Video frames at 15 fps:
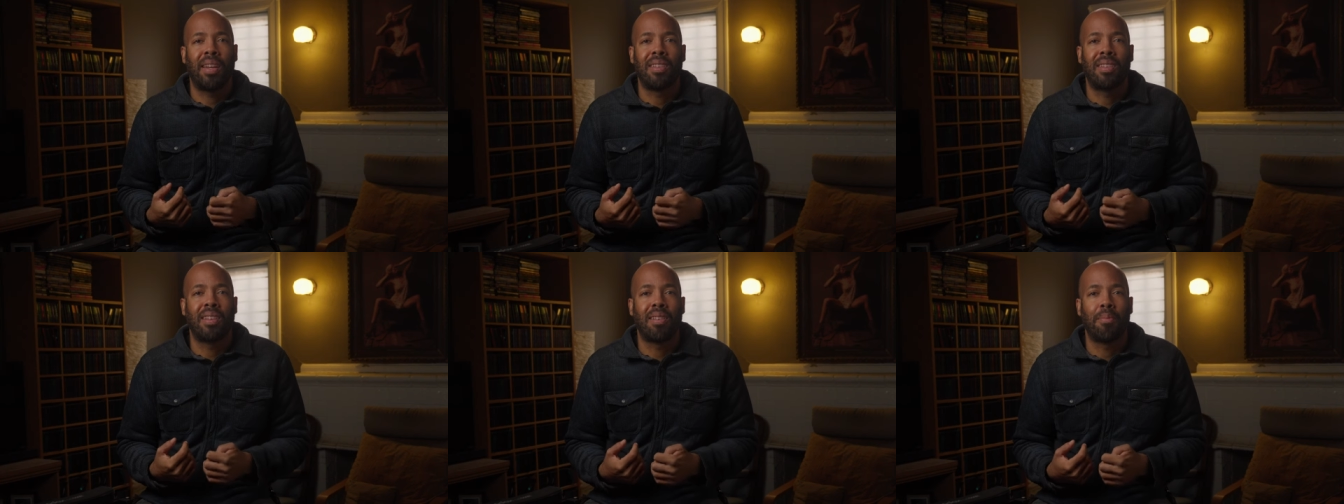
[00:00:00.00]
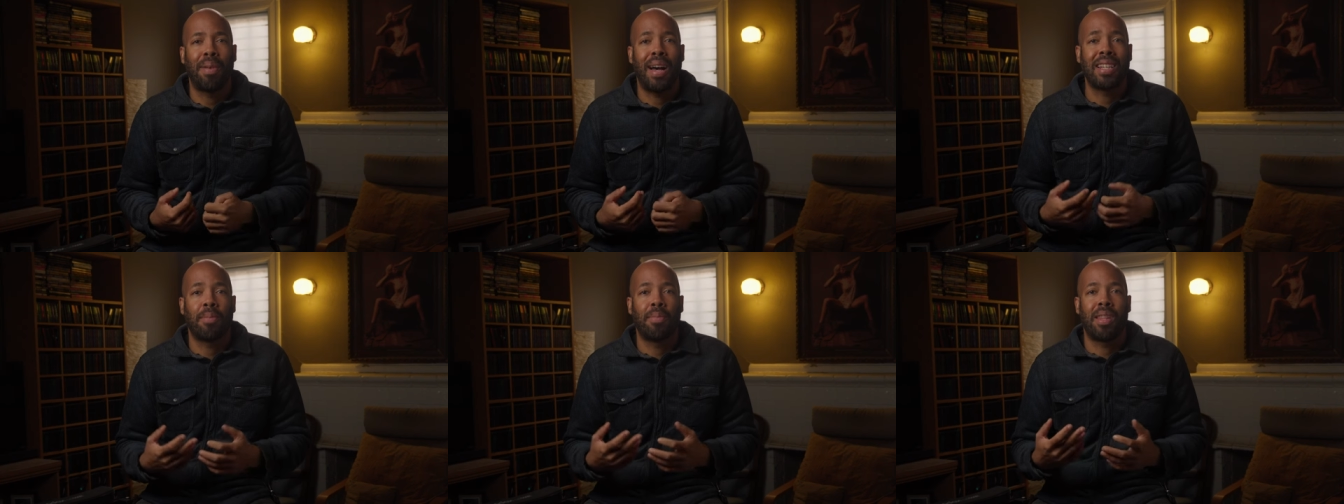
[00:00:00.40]
into
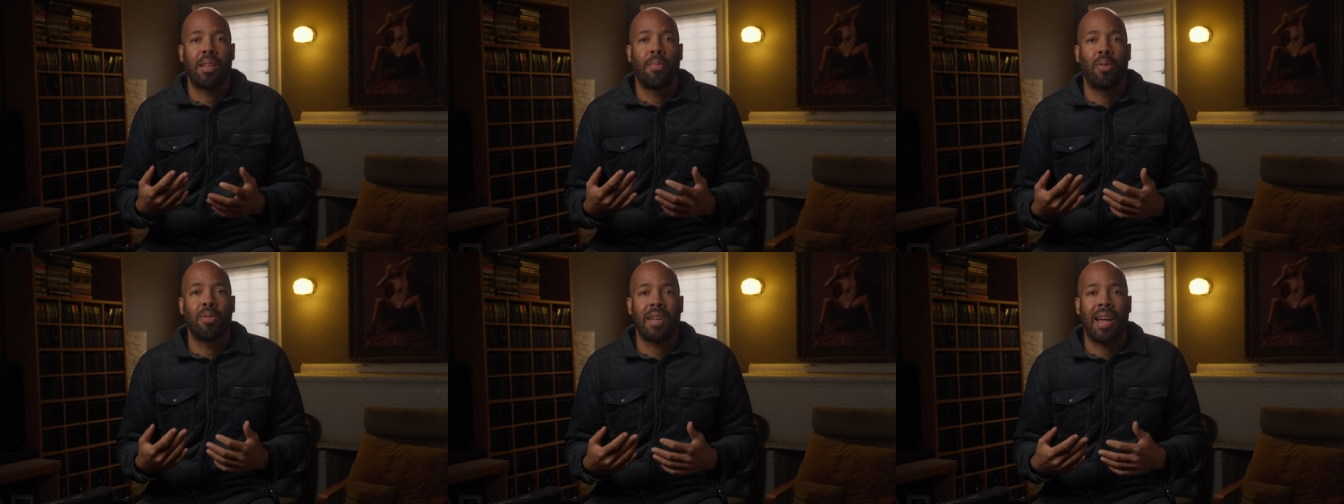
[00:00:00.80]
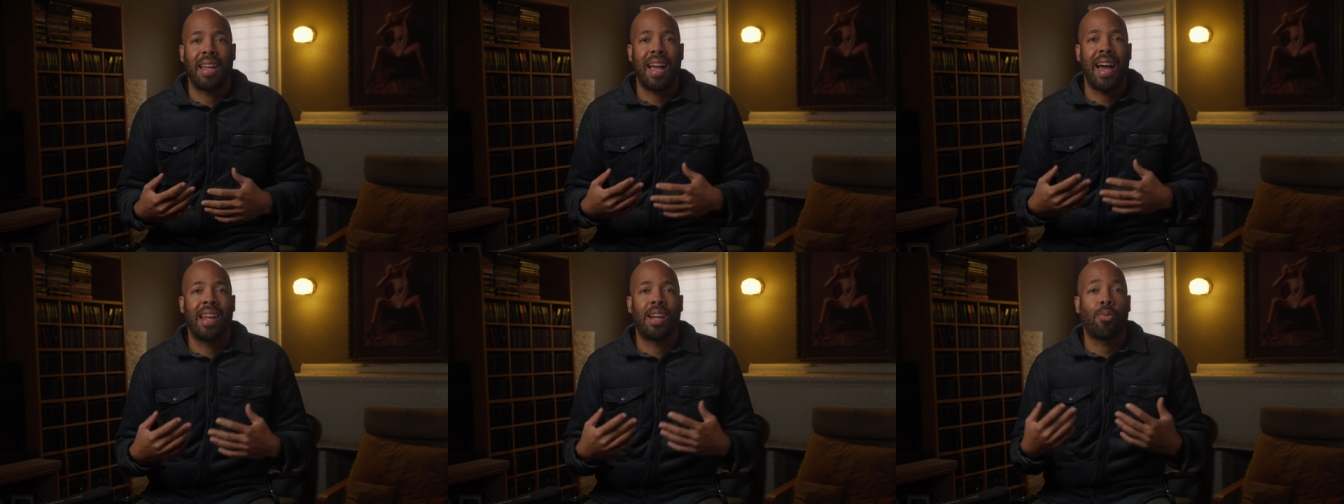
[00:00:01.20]
possibly the most
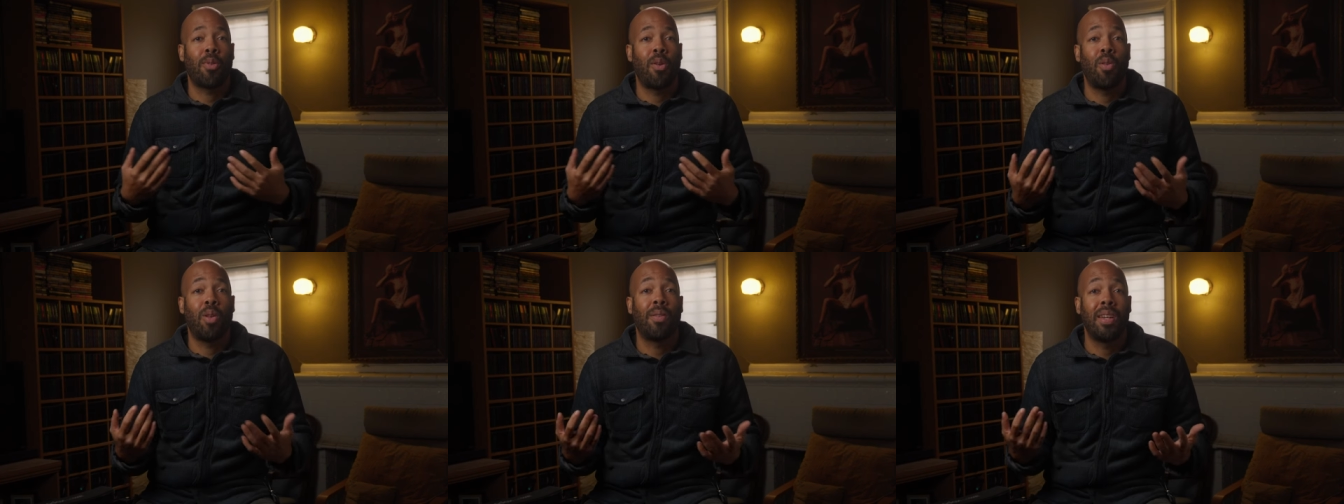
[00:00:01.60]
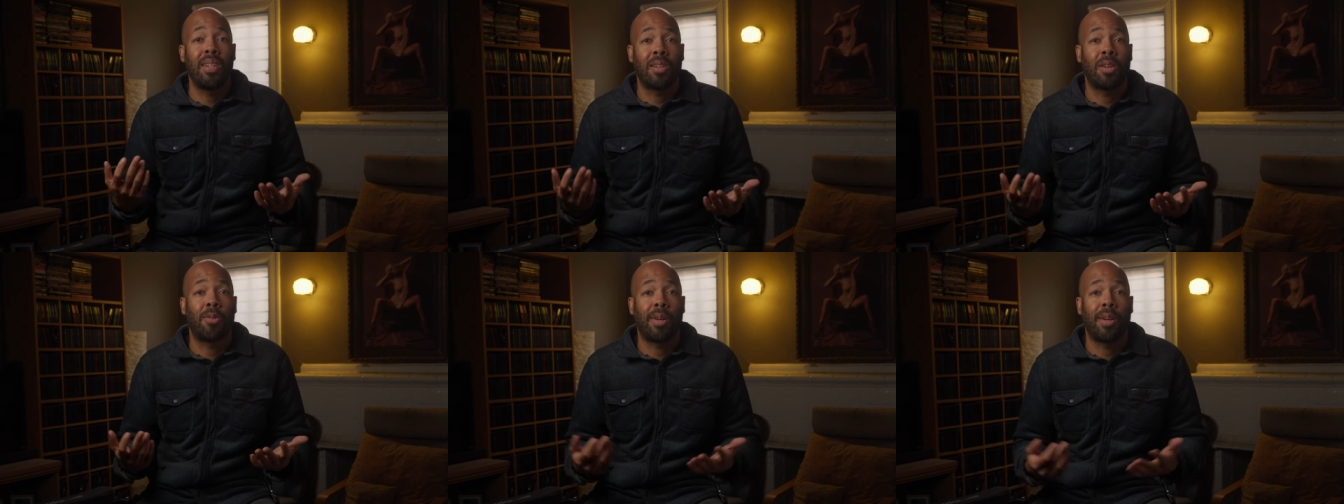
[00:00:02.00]
iconic role of
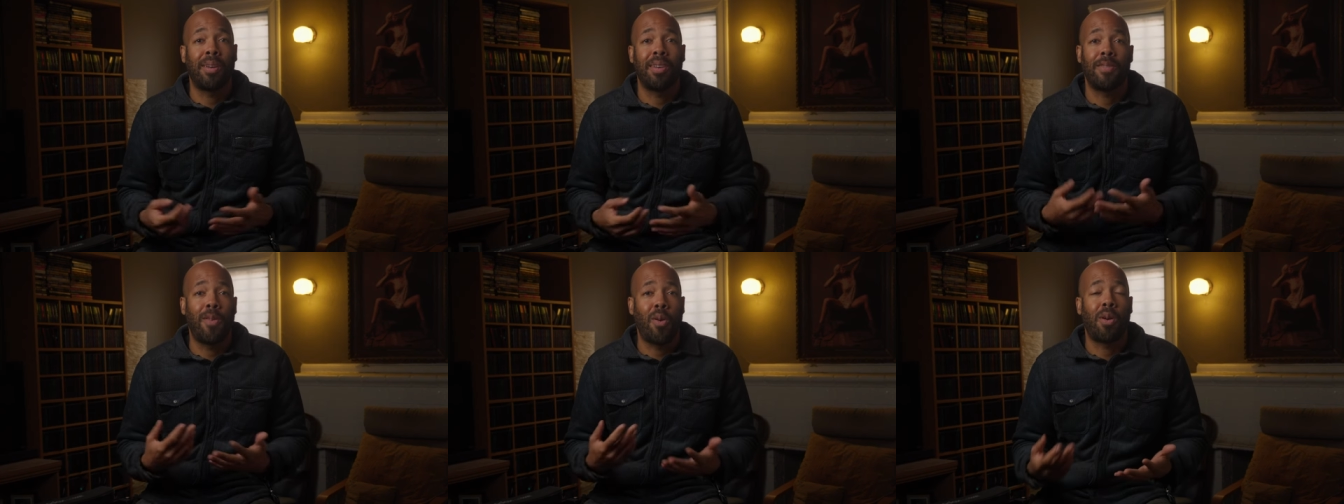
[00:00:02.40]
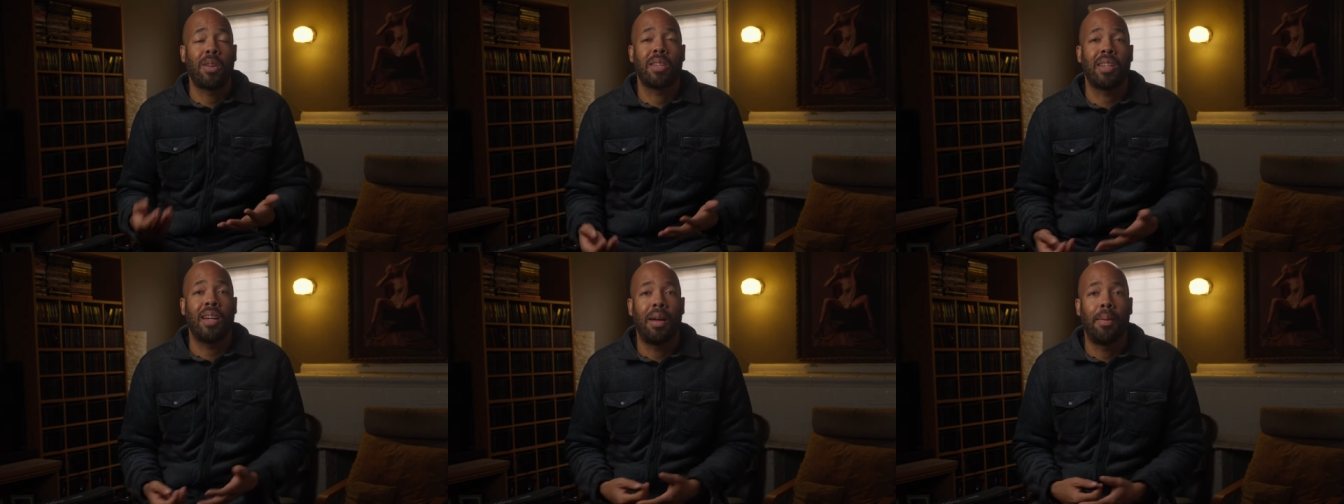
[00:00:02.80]
his career as
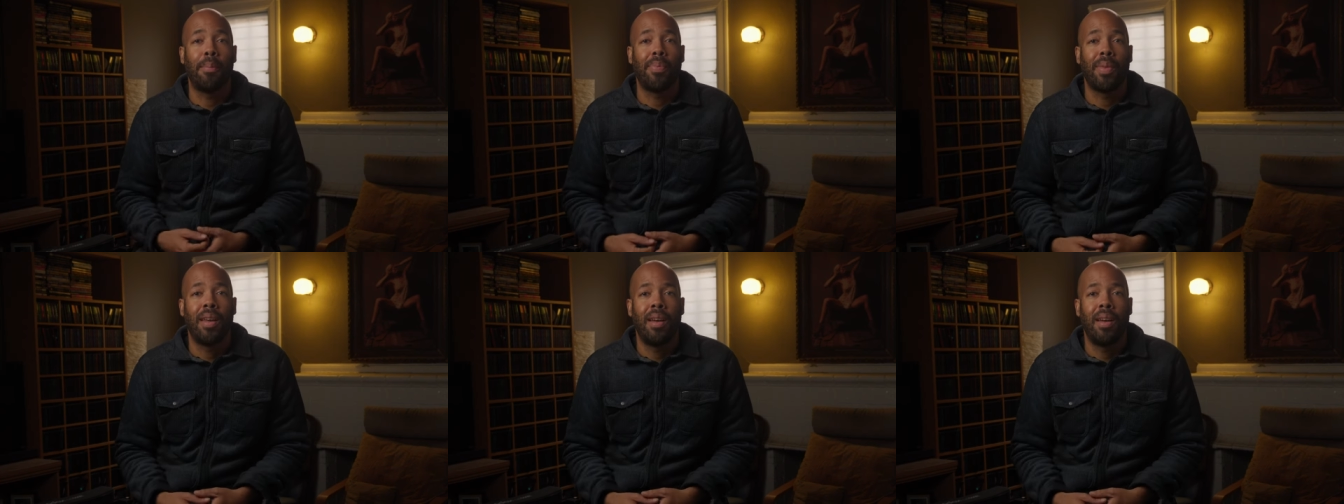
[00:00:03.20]
Forrest Gump,